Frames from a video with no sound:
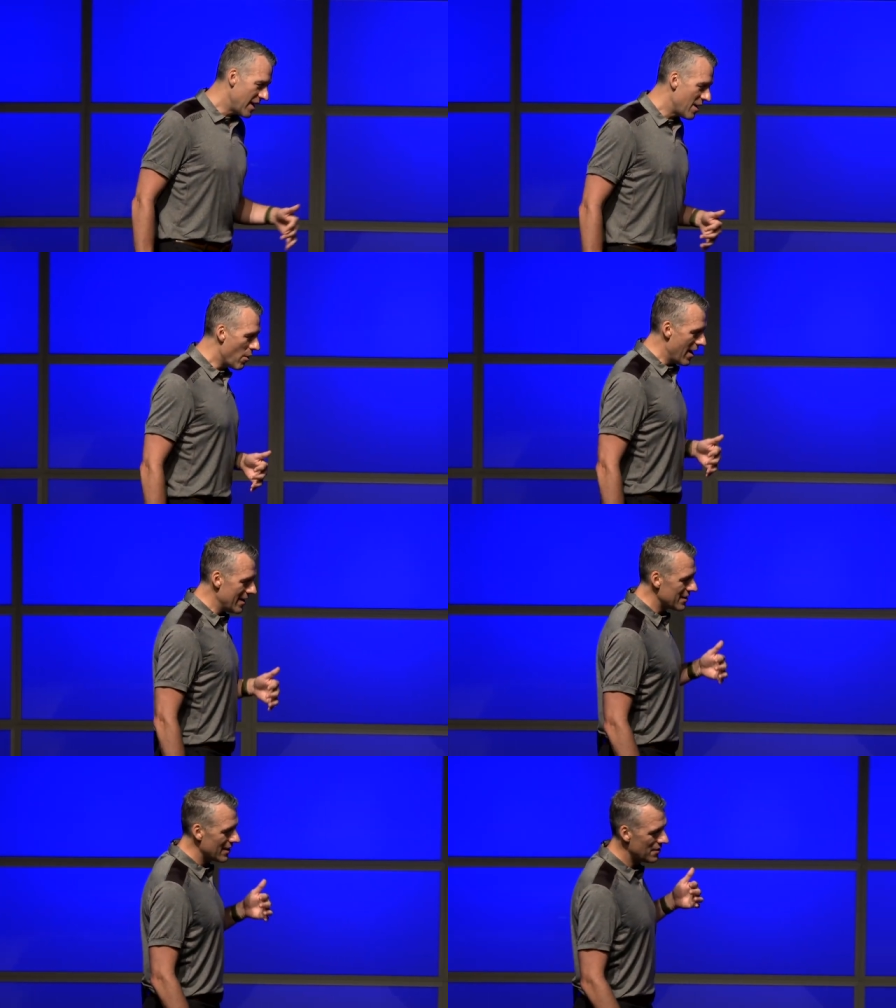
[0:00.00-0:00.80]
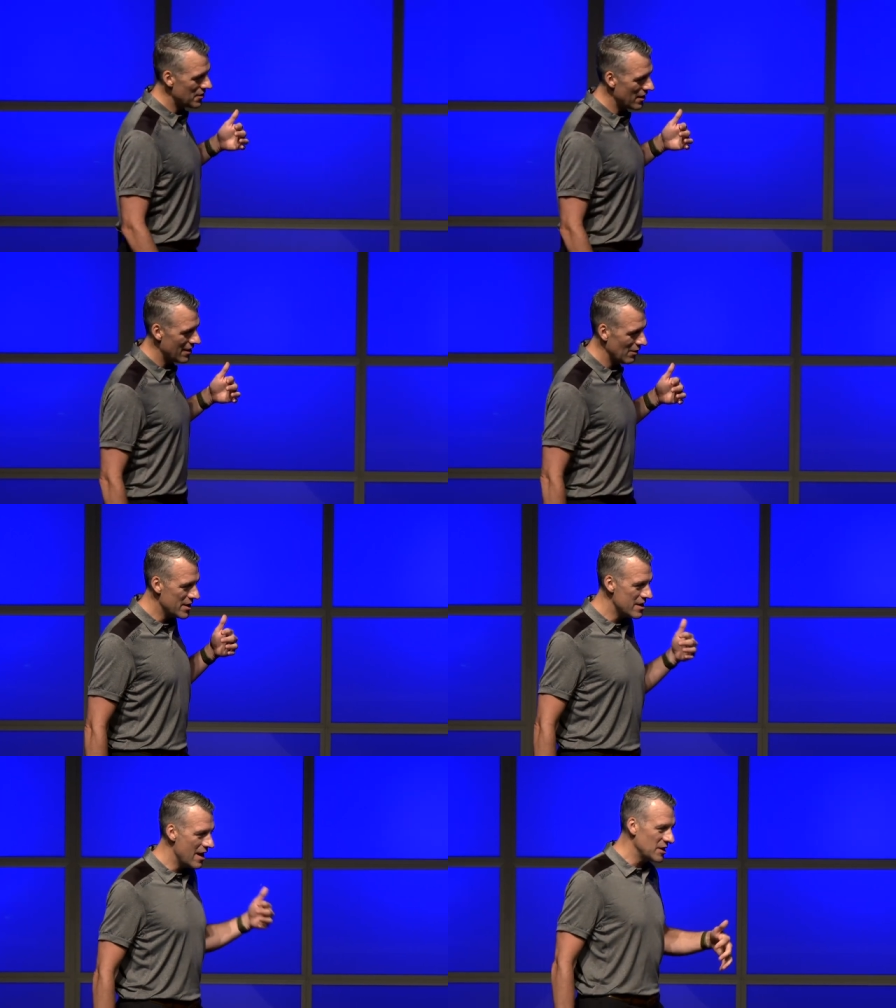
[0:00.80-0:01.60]
day went, the
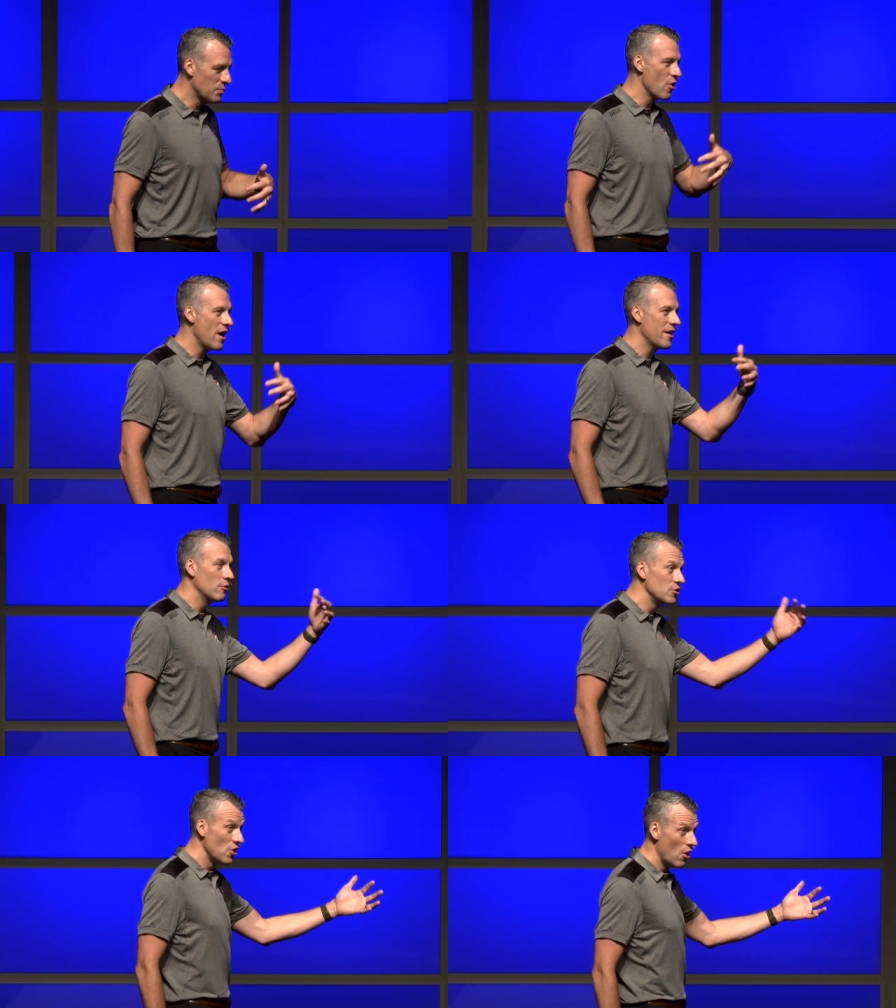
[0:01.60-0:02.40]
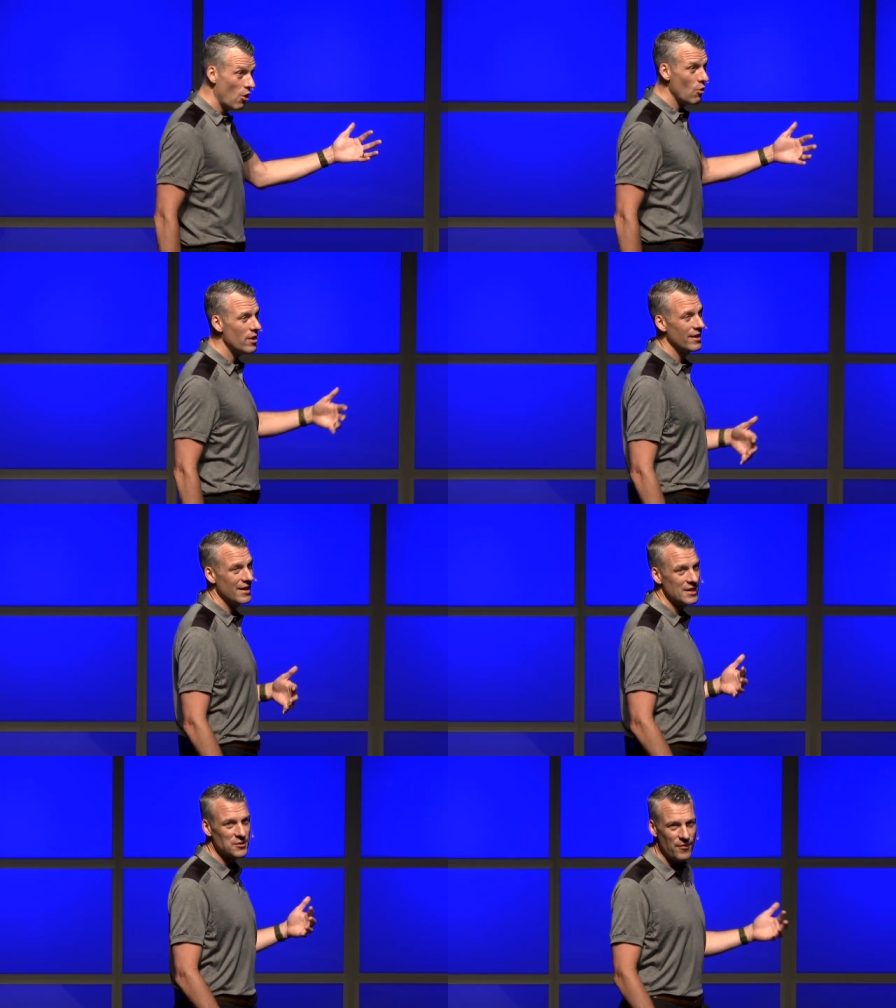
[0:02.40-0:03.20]
London Knights brought out Joe
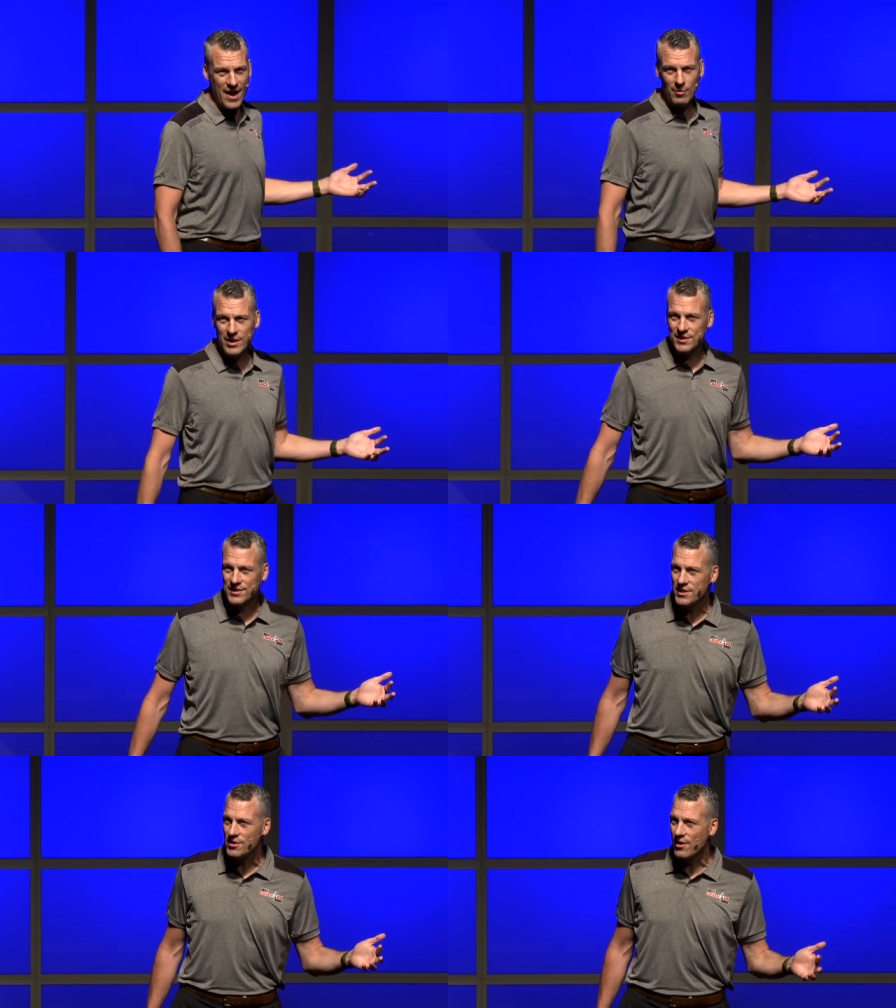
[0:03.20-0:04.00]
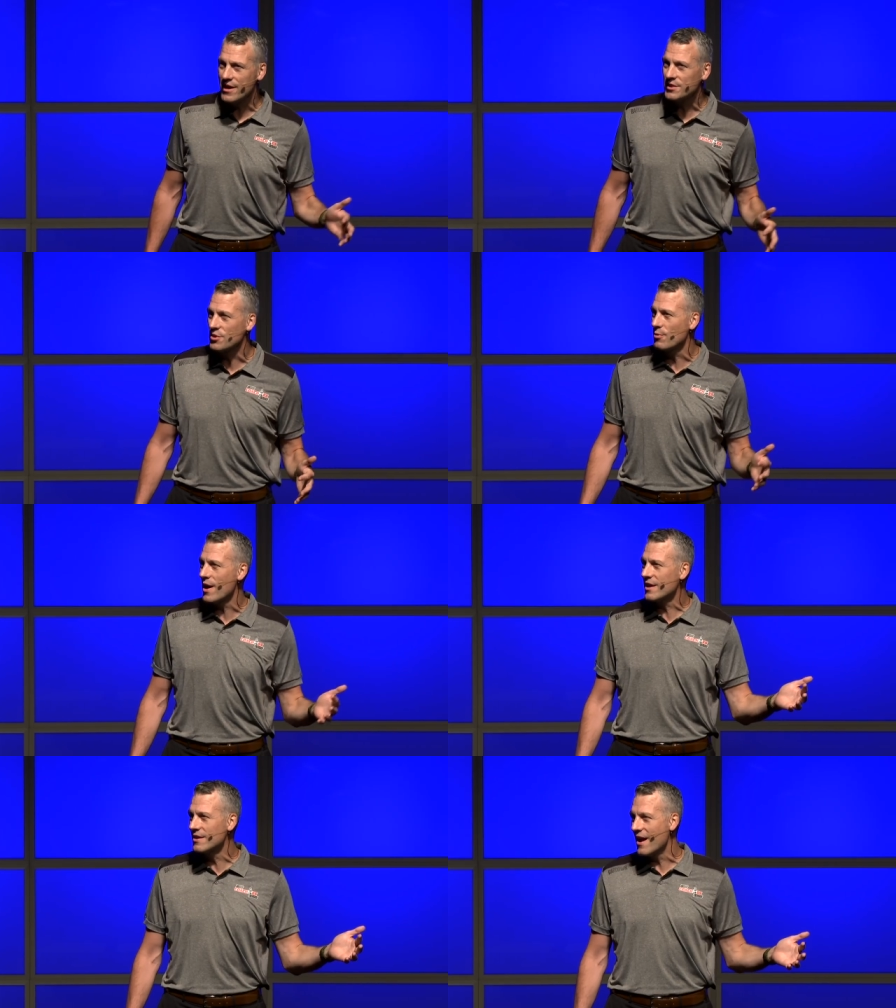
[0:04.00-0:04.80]
and his family to center ice to
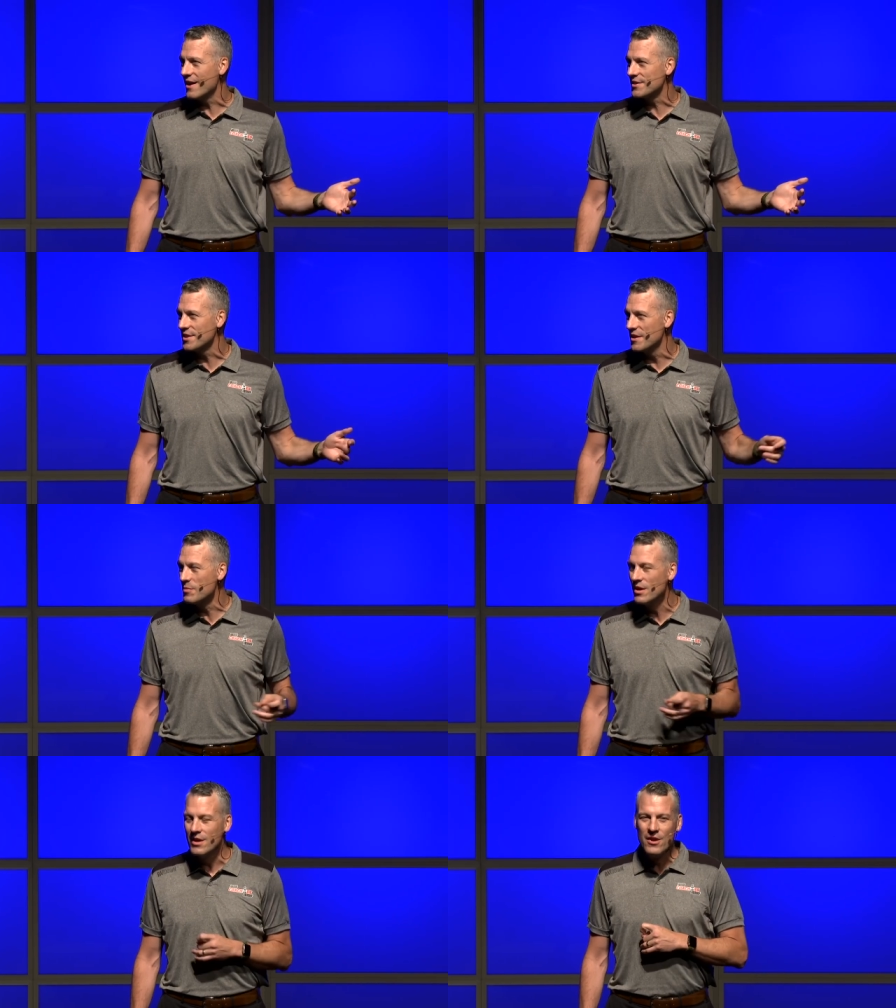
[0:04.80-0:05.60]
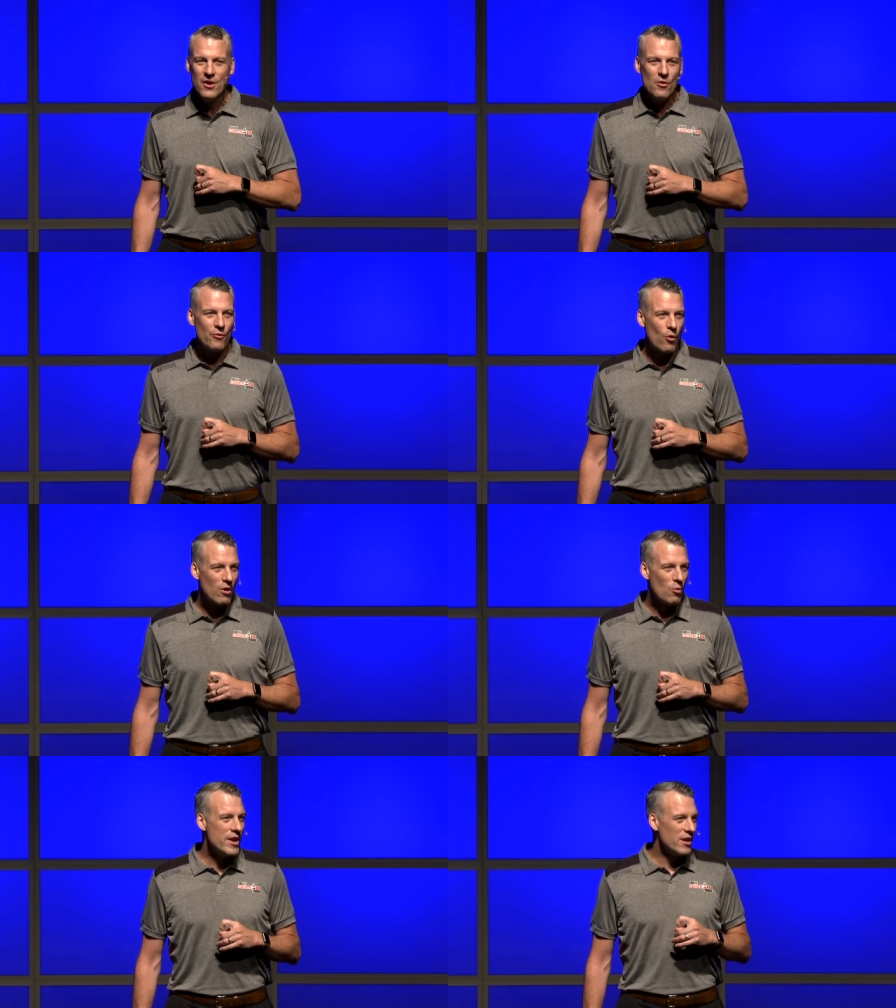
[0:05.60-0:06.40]
recognize him
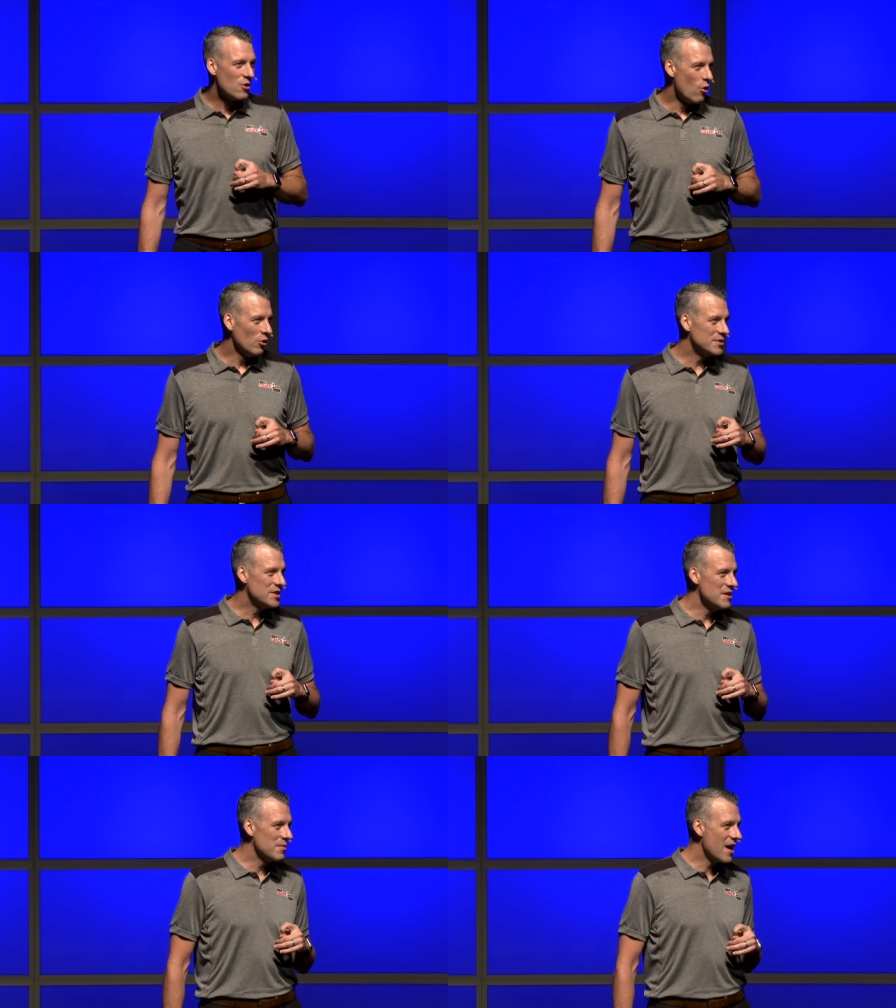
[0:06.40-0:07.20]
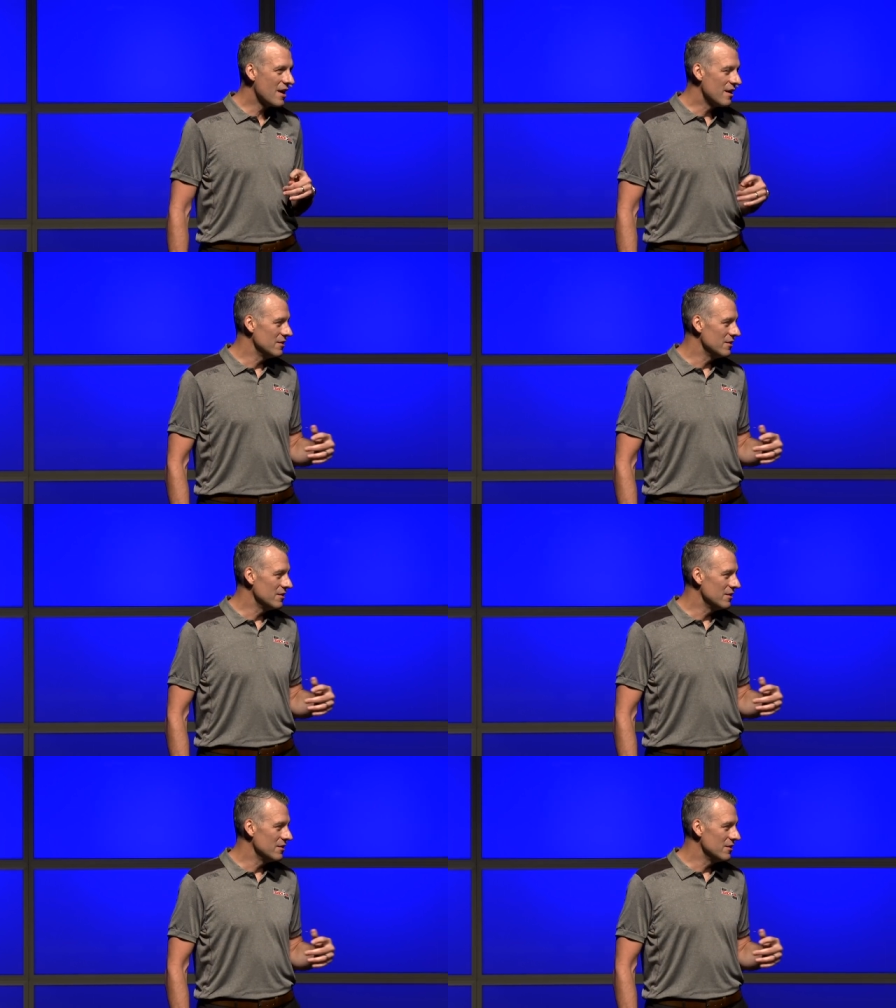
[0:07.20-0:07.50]
for winning gold with Team Canada.